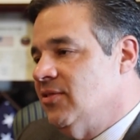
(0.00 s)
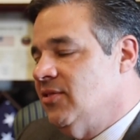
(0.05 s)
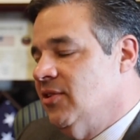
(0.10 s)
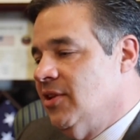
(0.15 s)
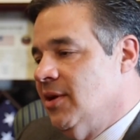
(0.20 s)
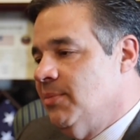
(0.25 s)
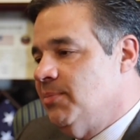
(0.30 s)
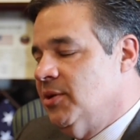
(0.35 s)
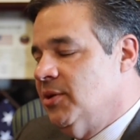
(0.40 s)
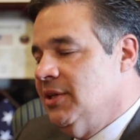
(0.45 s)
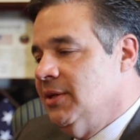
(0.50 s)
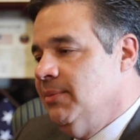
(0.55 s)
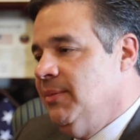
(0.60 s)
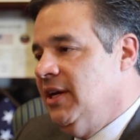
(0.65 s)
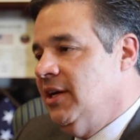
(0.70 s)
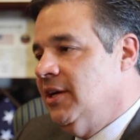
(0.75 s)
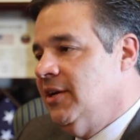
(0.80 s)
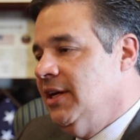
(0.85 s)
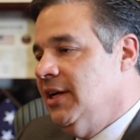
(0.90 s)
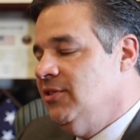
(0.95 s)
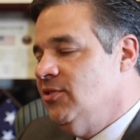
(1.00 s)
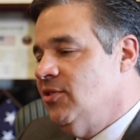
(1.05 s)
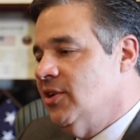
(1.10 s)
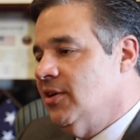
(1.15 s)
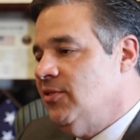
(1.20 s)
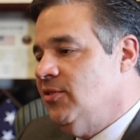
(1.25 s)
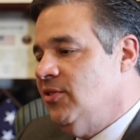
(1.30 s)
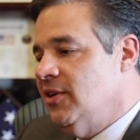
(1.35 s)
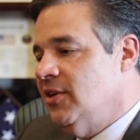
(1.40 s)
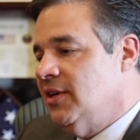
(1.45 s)
So the preliminary
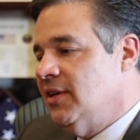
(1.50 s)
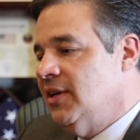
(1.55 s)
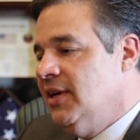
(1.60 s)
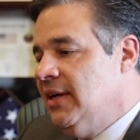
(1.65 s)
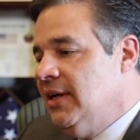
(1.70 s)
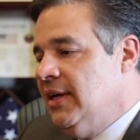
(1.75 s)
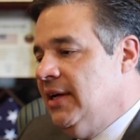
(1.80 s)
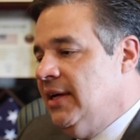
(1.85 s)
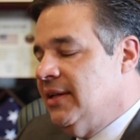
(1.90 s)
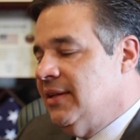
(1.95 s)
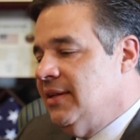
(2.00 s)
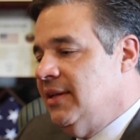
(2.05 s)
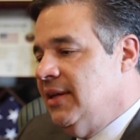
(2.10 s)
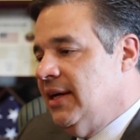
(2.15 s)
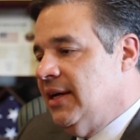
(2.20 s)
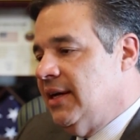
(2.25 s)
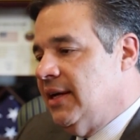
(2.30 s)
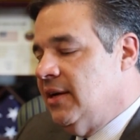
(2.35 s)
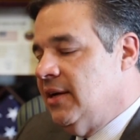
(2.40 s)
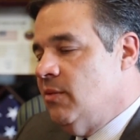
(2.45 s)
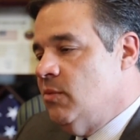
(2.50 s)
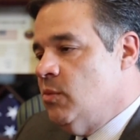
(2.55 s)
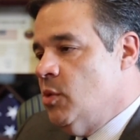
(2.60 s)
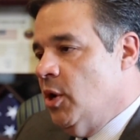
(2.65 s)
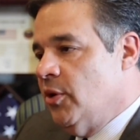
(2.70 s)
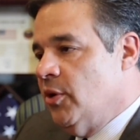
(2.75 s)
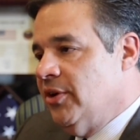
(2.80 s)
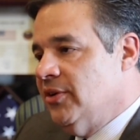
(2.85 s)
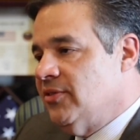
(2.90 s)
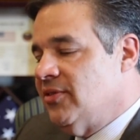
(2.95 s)
injunction that
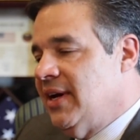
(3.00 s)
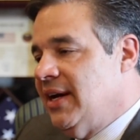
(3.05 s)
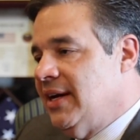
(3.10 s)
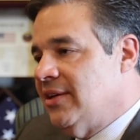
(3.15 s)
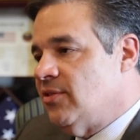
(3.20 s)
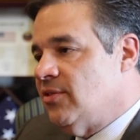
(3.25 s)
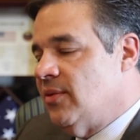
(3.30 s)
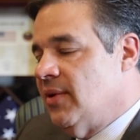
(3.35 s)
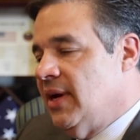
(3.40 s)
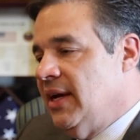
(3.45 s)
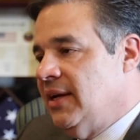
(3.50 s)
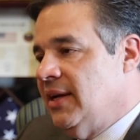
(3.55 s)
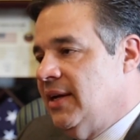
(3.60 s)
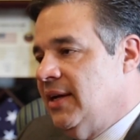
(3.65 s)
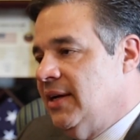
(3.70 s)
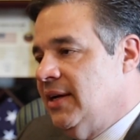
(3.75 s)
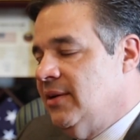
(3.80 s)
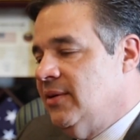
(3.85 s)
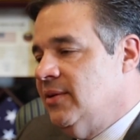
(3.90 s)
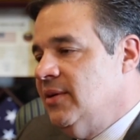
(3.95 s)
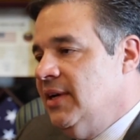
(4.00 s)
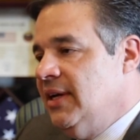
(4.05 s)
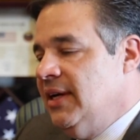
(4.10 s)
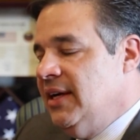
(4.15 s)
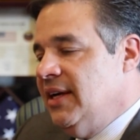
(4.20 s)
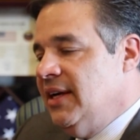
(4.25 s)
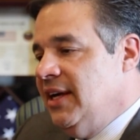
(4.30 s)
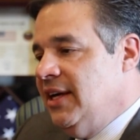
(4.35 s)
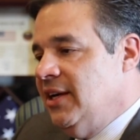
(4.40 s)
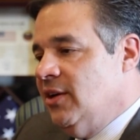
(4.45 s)
WOTUS has right now
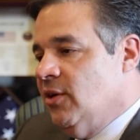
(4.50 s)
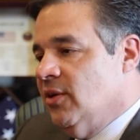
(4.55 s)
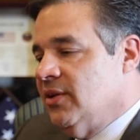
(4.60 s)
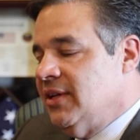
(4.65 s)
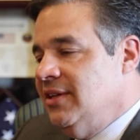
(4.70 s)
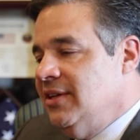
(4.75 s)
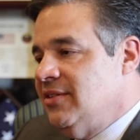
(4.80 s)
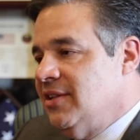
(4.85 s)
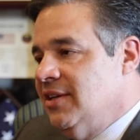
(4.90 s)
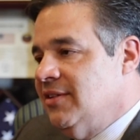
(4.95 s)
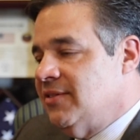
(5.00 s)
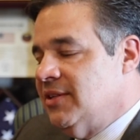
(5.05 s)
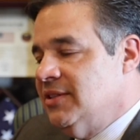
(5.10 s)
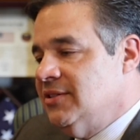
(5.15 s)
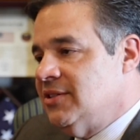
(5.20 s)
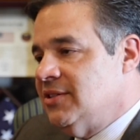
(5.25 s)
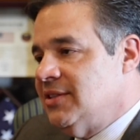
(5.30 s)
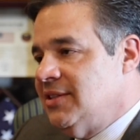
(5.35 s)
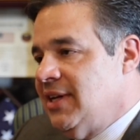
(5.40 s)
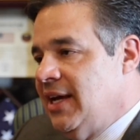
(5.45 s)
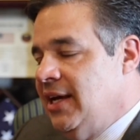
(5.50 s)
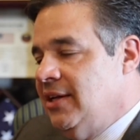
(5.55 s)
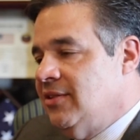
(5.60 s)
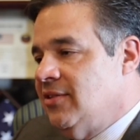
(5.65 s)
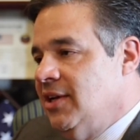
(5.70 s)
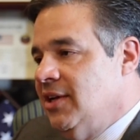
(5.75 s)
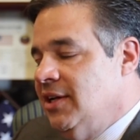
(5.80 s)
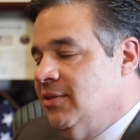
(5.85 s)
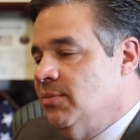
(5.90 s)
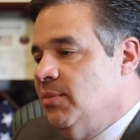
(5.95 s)
in all these different states
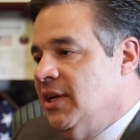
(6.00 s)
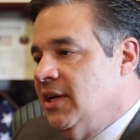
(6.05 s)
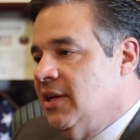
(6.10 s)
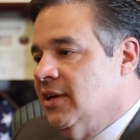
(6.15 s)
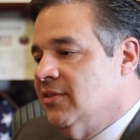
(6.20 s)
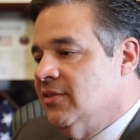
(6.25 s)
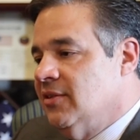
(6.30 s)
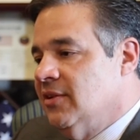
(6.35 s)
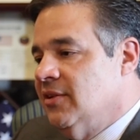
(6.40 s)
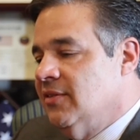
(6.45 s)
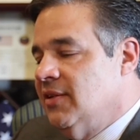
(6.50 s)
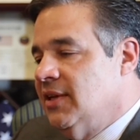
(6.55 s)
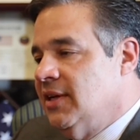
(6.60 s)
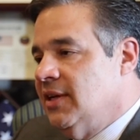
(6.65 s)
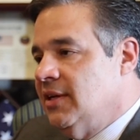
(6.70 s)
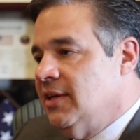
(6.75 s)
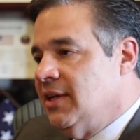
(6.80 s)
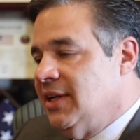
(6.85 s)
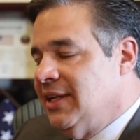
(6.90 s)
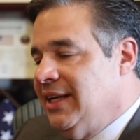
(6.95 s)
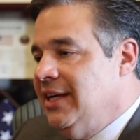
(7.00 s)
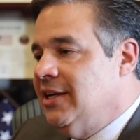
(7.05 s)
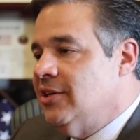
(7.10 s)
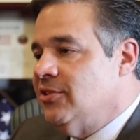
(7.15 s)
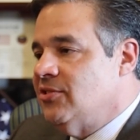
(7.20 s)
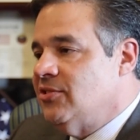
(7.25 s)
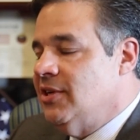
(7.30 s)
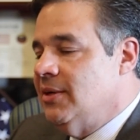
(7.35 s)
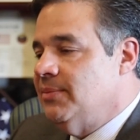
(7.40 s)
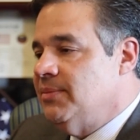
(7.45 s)
is because of the
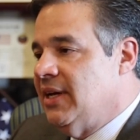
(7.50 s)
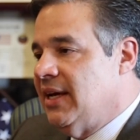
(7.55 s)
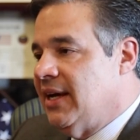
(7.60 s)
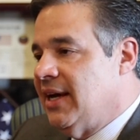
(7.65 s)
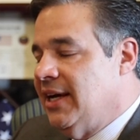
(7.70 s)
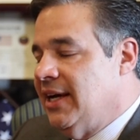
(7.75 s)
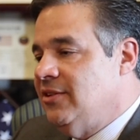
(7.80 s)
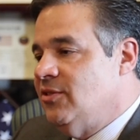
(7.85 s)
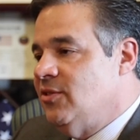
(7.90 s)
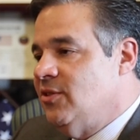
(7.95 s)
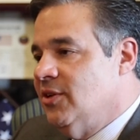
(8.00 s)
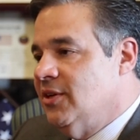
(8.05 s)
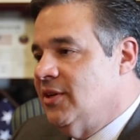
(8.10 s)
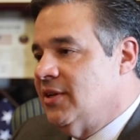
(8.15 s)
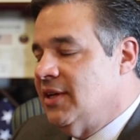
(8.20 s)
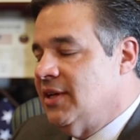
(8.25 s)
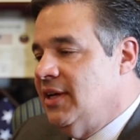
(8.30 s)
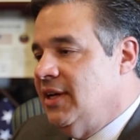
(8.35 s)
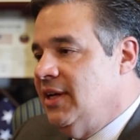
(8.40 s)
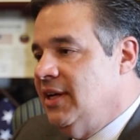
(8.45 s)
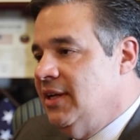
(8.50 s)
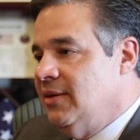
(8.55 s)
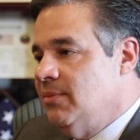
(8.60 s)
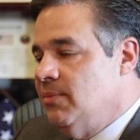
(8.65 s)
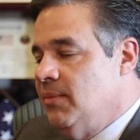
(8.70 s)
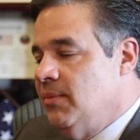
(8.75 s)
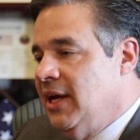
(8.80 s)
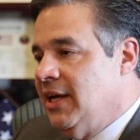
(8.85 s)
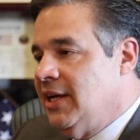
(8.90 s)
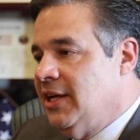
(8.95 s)
leadership that I took
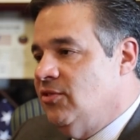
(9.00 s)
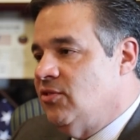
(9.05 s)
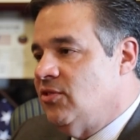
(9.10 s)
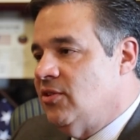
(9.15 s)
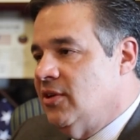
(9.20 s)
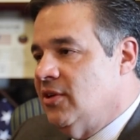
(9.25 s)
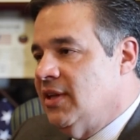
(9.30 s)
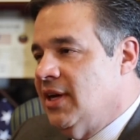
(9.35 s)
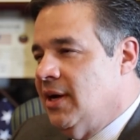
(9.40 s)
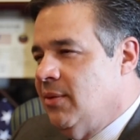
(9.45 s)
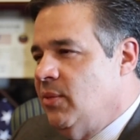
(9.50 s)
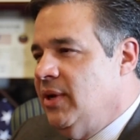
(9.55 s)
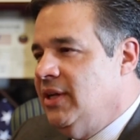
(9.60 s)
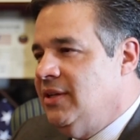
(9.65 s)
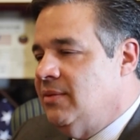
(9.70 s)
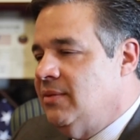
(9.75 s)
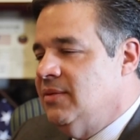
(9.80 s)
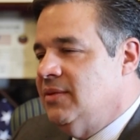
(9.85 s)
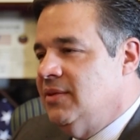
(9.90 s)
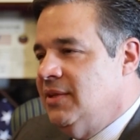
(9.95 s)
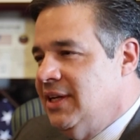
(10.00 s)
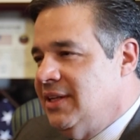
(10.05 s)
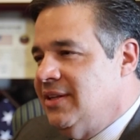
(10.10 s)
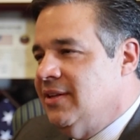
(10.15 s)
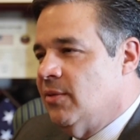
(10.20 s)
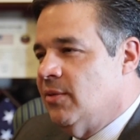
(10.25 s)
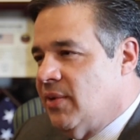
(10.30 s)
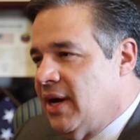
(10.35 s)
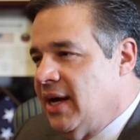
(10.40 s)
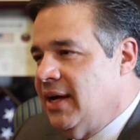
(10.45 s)
in making sure that we did
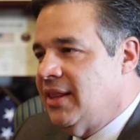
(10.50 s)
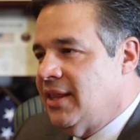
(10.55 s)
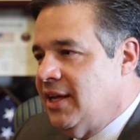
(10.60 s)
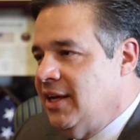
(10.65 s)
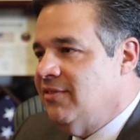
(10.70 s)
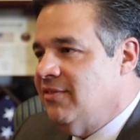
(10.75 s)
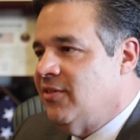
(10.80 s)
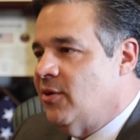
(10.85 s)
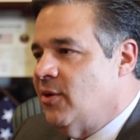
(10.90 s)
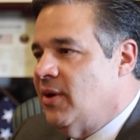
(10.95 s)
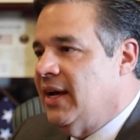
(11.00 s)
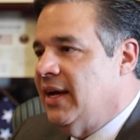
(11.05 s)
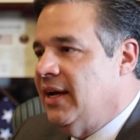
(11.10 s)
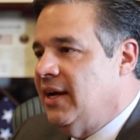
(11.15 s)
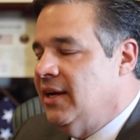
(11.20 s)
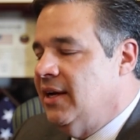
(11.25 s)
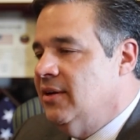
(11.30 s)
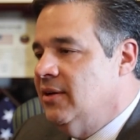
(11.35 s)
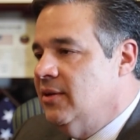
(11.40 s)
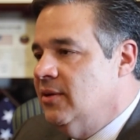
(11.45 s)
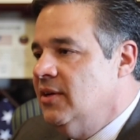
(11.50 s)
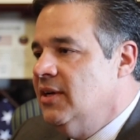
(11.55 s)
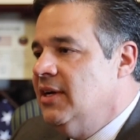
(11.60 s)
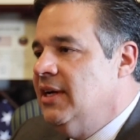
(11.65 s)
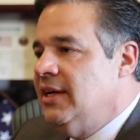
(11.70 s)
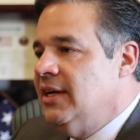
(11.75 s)
the right thing for Idaho,